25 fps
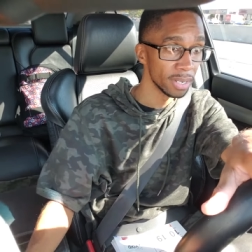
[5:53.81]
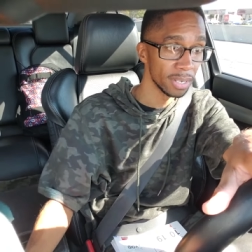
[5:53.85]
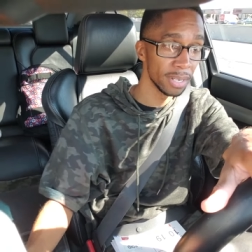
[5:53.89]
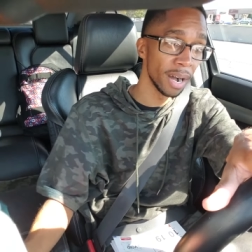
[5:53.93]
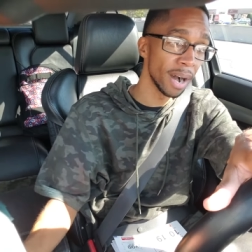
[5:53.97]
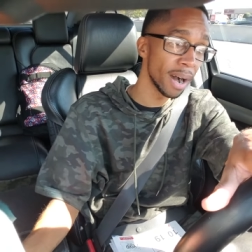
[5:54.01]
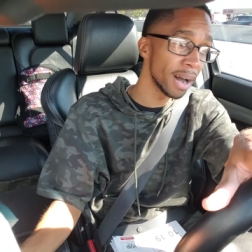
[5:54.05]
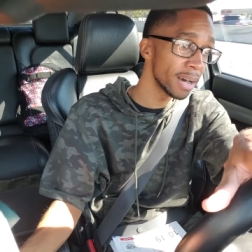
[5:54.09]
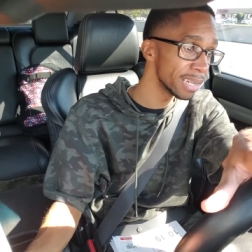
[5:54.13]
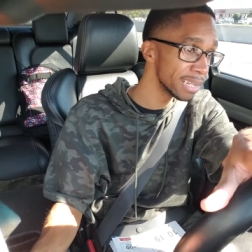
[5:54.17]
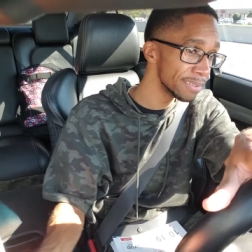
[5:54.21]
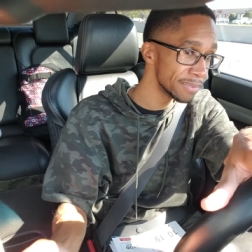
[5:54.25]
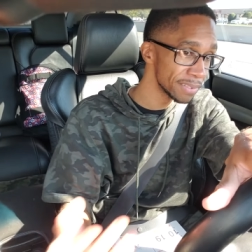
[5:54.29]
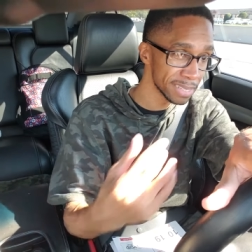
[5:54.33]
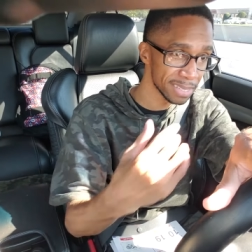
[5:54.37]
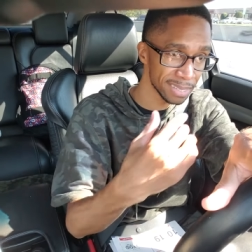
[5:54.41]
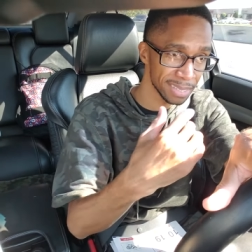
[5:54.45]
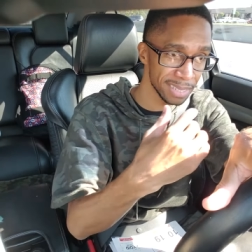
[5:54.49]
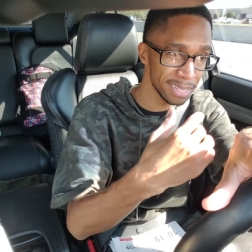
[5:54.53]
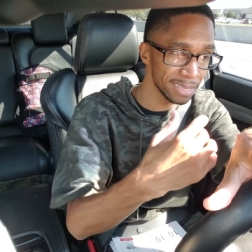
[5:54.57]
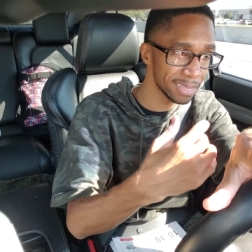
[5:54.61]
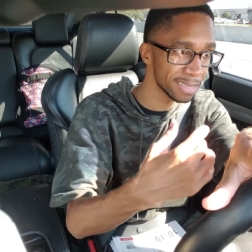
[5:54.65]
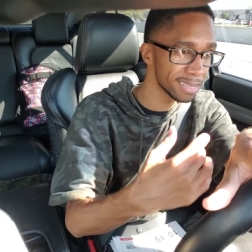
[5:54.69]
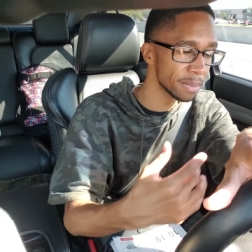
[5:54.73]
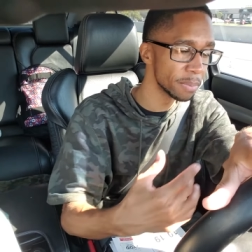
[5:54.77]
God even
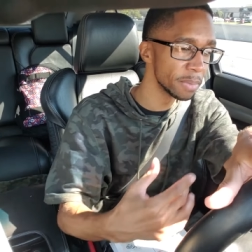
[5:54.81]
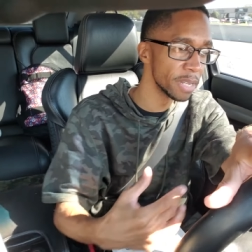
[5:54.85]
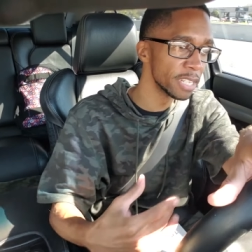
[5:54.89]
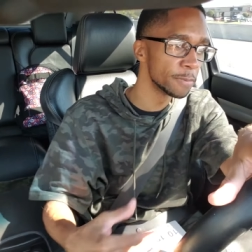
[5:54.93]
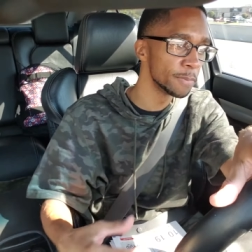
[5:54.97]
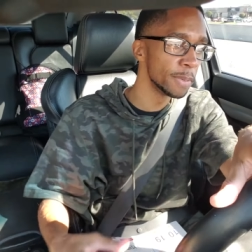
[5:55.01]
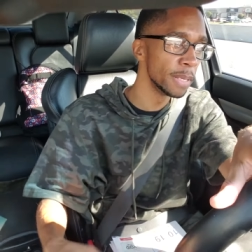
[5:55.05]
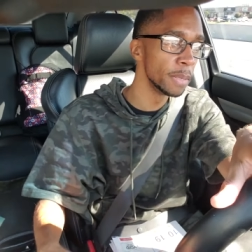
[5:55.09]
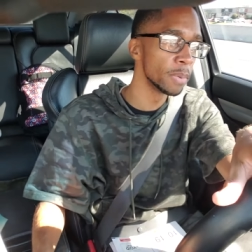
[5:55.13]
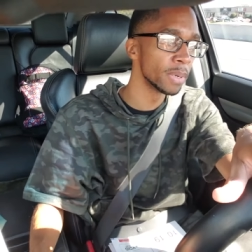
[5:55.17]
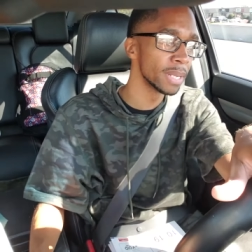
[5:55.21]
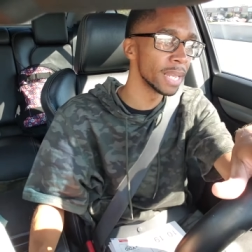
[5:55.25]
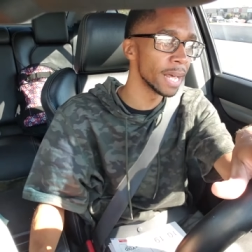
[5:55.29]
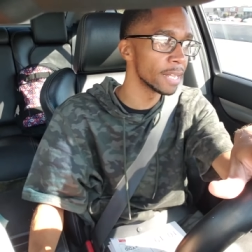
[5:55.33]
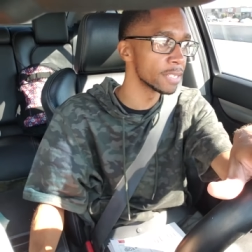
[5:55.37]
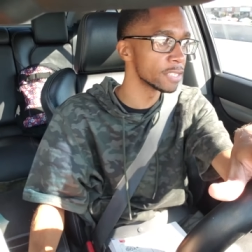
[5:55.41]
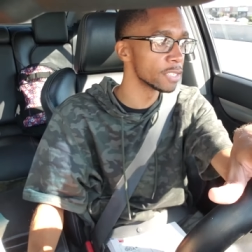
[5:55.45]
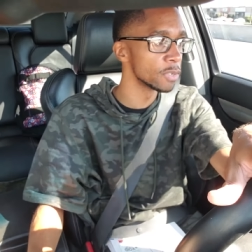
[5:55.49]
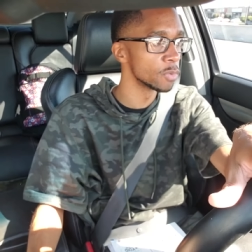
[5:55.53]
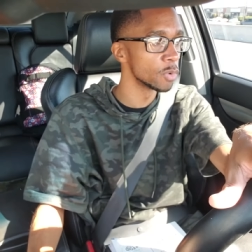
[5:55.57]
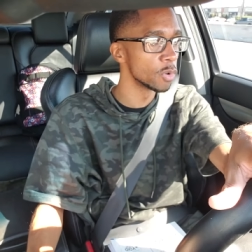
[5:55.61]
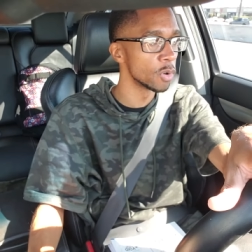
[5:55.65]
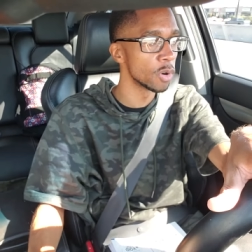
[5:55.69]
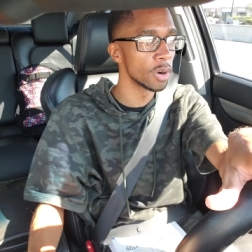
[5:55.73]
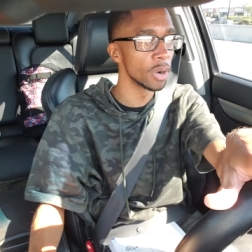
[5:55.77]
sent some of his people out
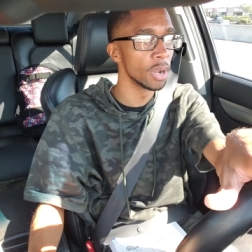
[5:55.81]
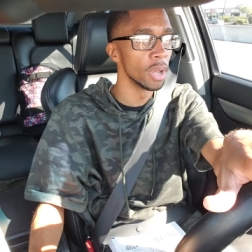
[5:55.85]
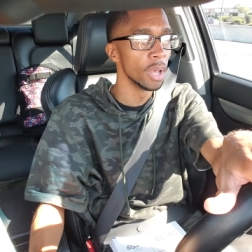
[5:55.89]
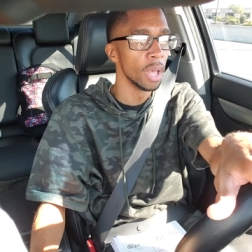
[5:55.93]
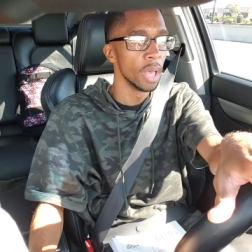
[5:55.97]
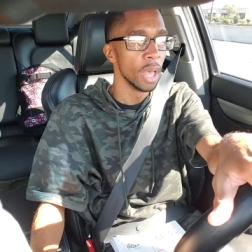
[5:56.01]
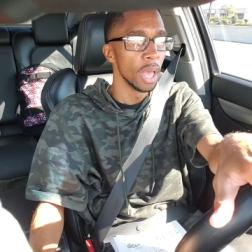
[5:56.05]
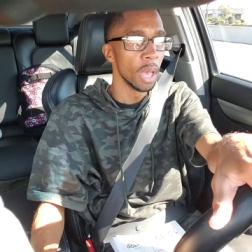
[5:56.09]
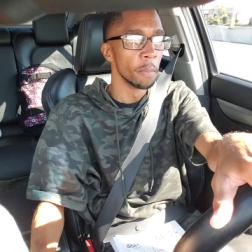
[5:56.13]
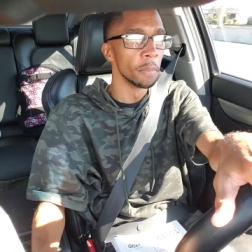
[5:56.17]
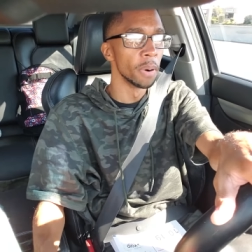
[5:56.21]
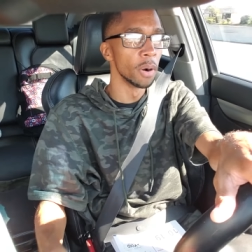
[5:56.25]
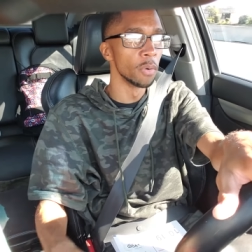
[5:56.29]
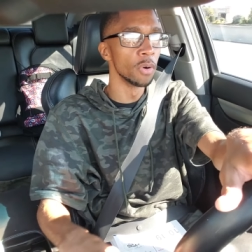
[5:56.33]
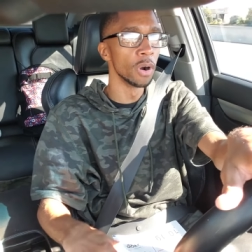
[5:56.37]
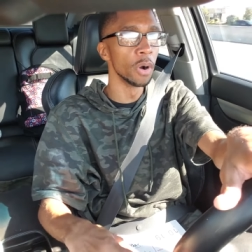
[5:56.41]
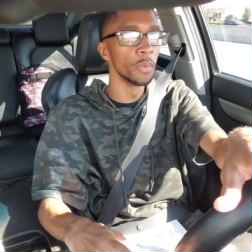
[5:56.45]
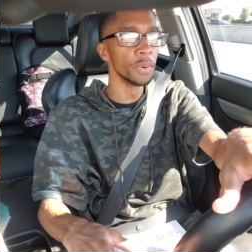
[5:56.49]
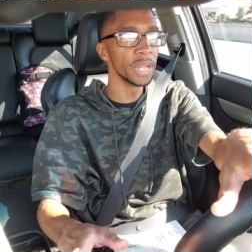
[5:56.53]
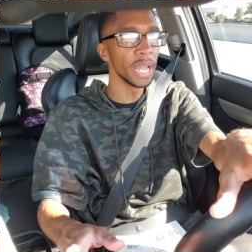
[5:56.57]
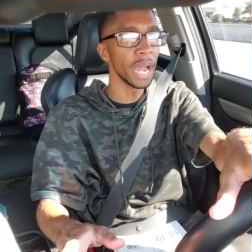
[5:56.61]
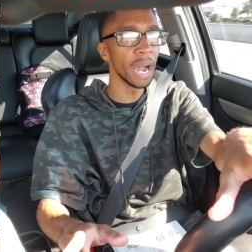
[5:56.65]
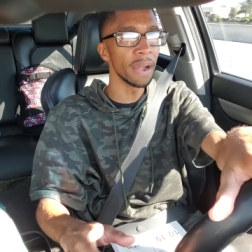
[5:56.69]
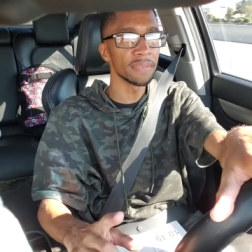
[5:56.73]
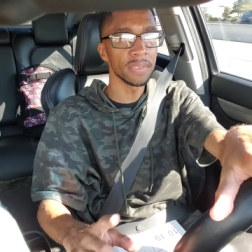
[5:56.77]
to war. But what
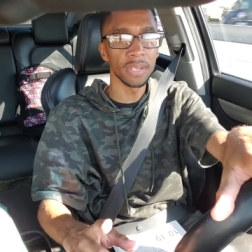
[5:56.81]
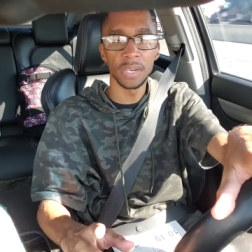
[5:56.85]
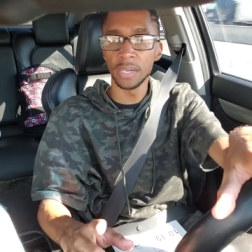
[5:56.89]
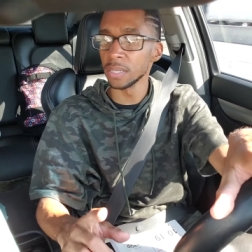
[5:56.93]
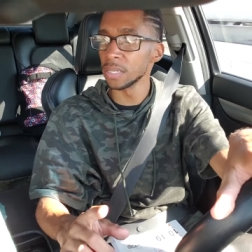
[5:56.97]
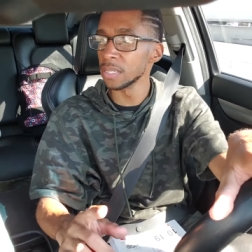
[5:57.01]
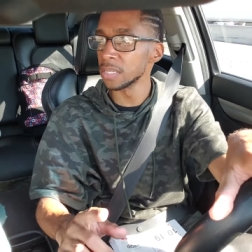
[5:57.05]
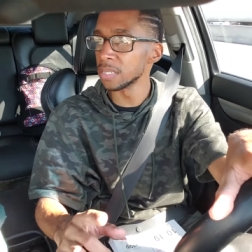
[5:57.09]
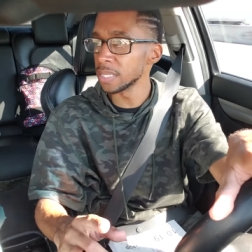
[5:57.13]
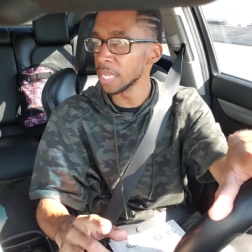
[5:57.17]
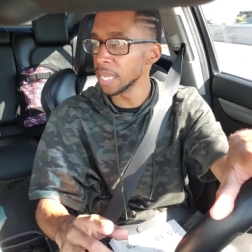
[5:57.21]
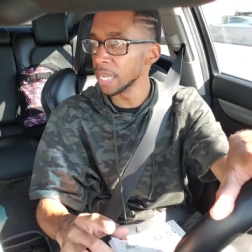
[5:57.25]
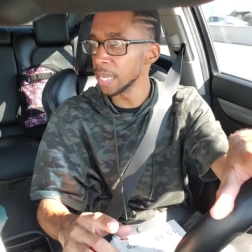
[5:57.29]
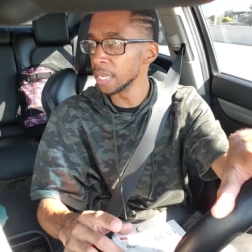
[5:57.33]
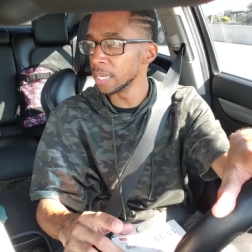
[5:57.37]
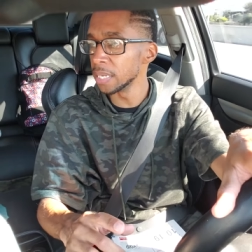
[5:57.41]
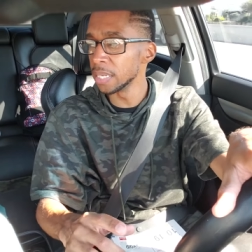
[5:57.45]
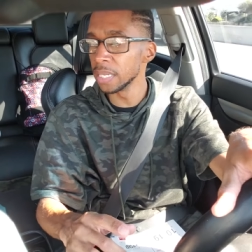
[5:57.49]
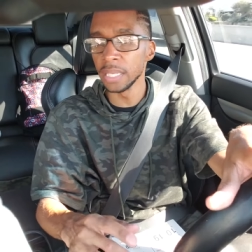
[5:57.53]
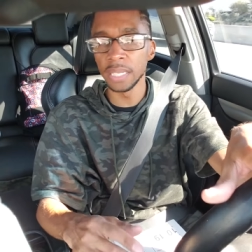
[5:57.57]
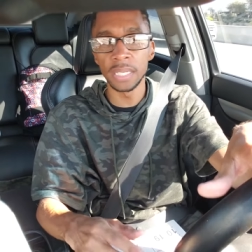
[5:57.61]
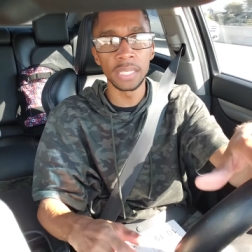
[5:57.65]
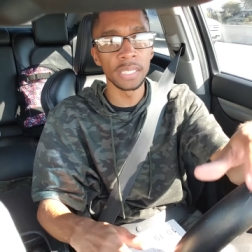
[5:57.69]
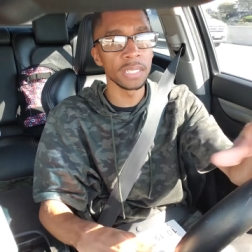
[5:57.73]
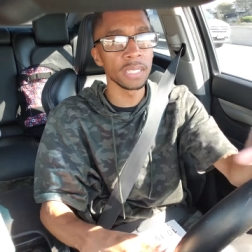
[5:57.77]
we have to understand
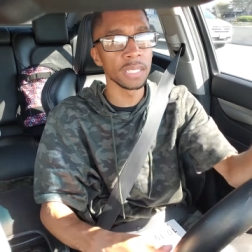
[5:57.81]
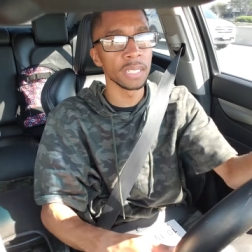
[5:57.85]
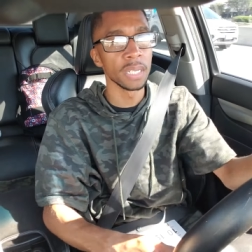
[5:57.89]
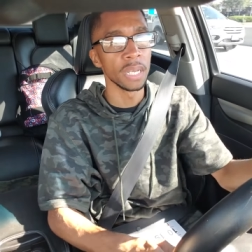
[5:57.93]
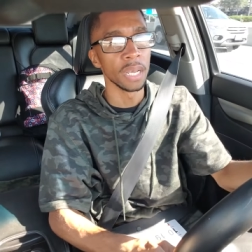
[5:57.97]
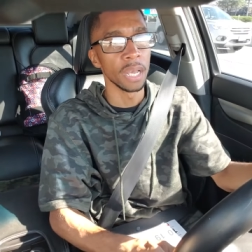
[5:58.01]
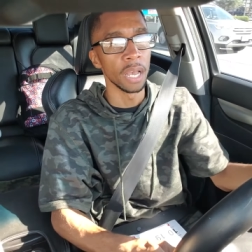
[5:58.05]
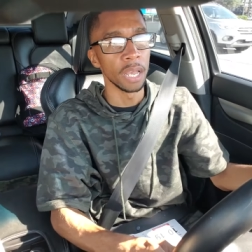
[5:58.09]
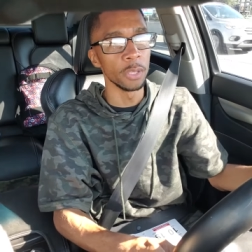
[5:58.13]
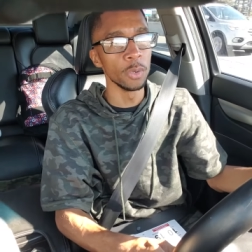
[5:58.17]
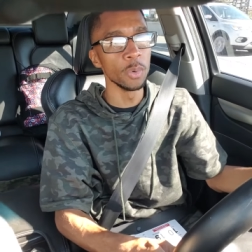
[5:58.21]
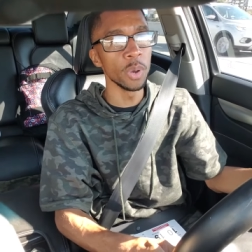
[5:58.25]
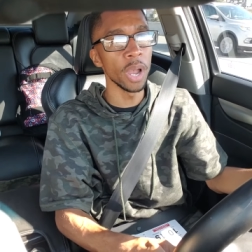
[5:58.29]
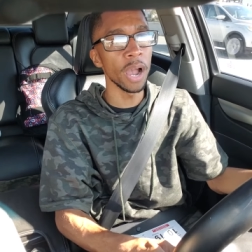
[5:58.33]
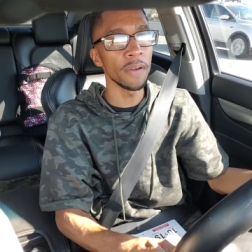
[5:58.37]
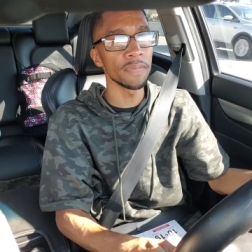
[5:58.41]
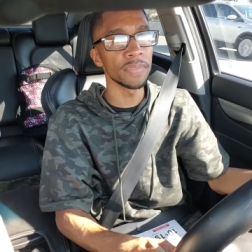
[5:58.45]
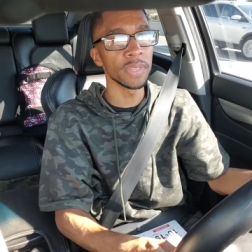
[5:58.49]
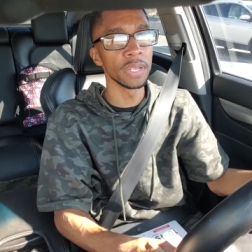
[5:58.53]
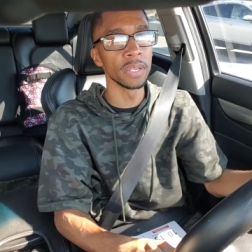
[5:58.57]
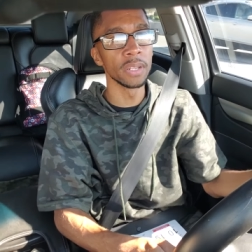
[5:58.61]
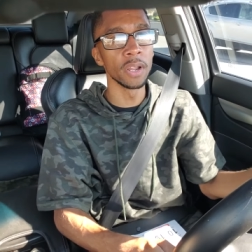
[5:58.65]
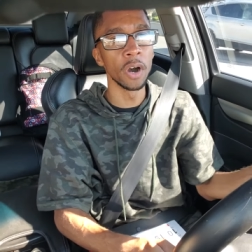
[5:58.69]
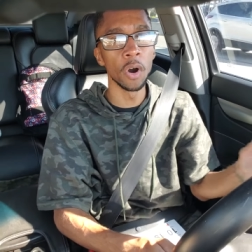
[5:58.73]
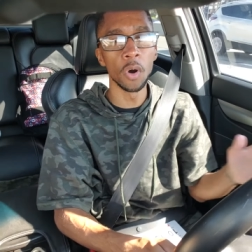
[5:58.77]
is you have
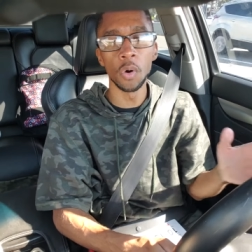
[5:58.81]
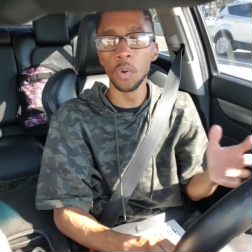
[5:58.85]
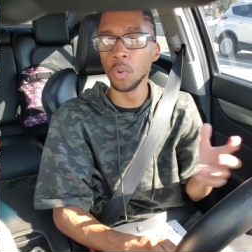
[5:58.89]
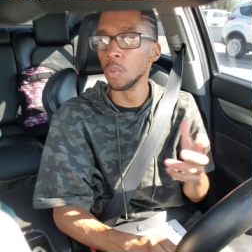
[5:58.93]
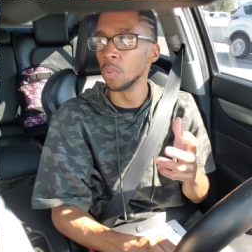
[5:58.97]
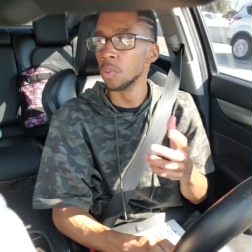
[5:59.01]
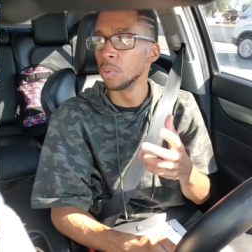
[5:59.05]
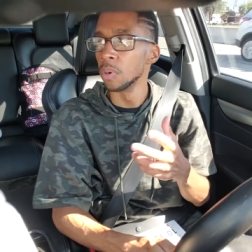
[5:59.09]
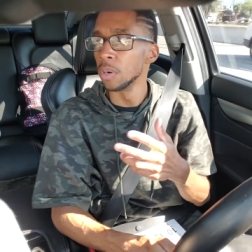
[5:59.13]
to know